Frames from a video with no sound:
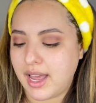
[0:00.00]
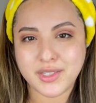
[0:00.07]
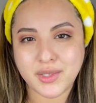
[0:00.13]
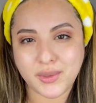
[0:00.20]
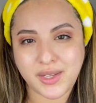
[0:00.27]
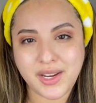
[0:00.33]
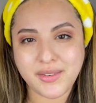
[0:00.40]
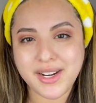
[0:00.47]
So
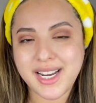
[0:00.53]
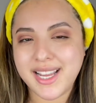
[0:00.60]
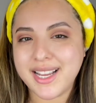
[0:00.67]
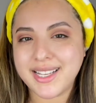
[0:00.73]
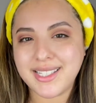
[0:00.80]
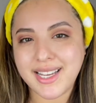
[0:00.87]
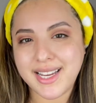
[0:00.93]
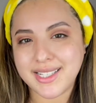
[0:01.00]
here it
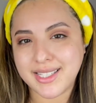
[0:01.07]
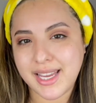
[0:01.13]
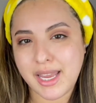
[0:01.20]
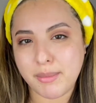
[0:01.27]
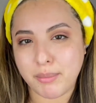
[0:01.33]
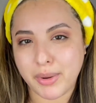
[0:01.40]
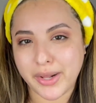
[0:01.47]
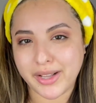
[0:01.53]
is. It's a
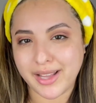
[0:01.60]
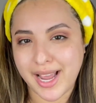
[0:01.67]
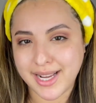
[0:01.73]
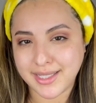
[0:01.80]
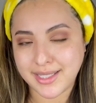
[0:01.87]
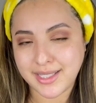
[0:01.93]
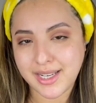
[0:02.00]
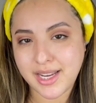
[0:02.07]

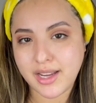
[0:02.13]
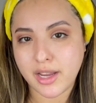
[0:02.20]
plastic